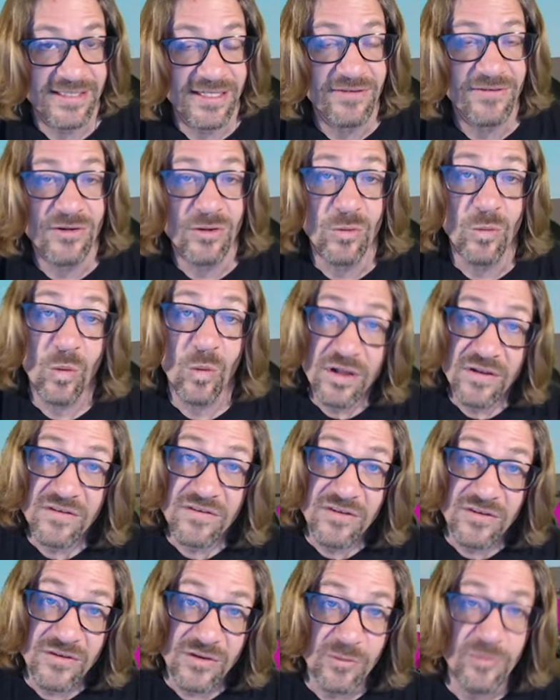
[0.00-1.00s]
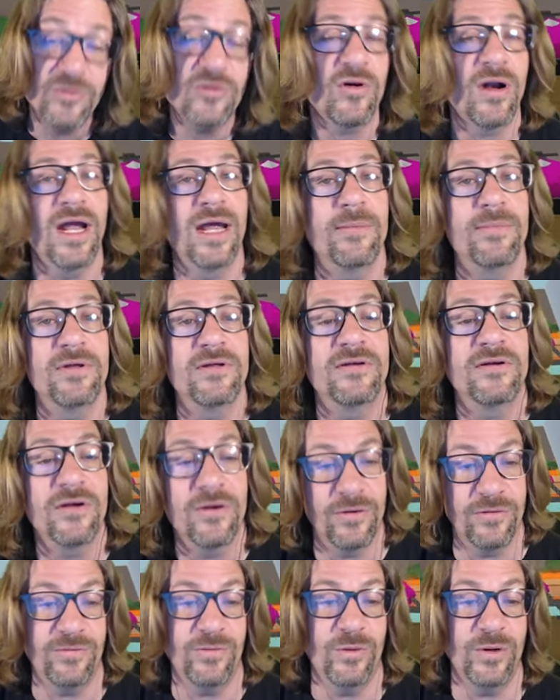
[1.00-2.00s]
If you want to subscribe,
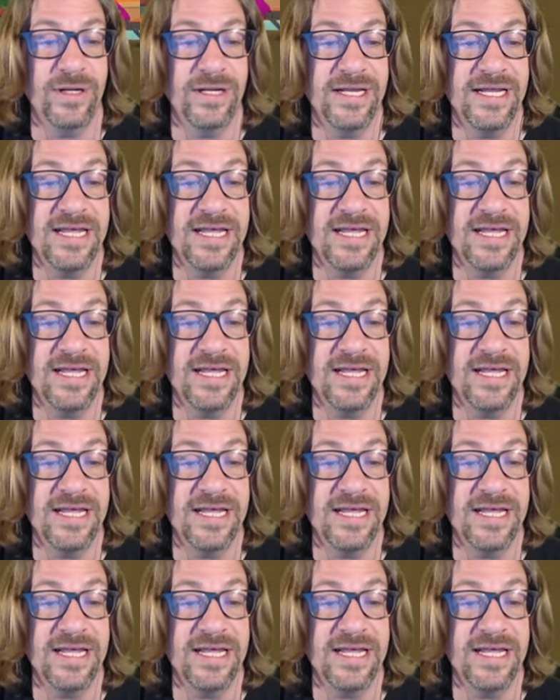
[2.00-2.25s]
go for it.